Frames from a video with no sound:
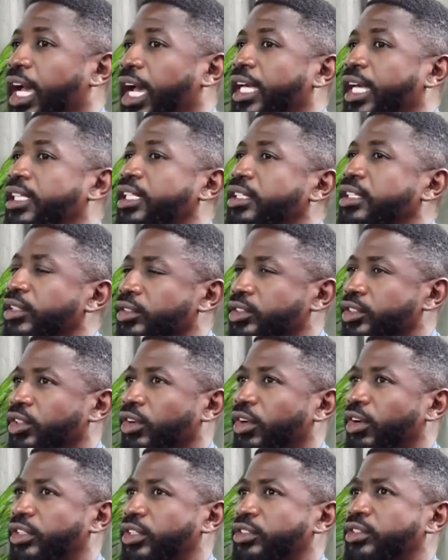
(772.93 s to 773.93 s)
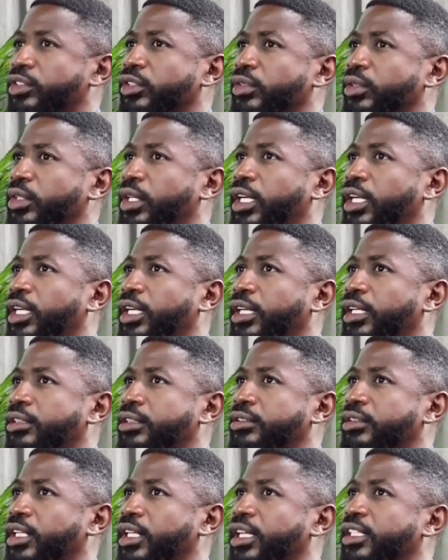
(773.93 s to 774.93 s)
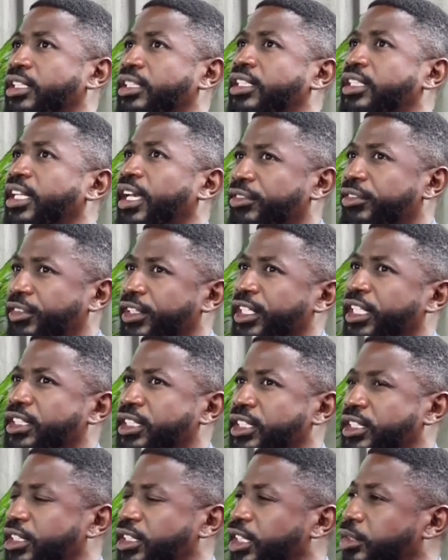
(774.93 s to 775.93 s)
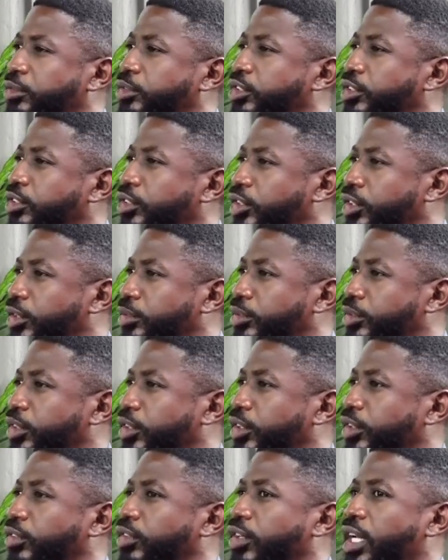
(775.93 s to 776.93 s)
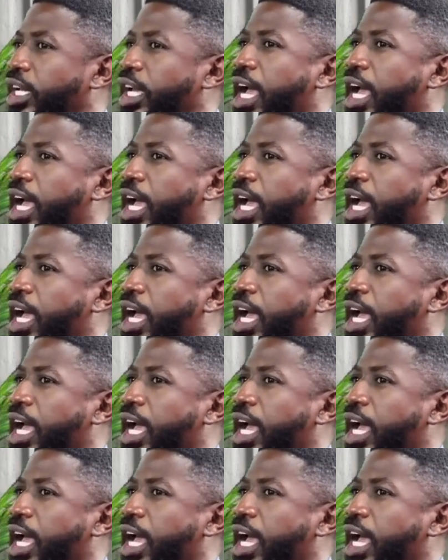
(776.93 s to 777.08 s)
I think there was also a definition change in terms of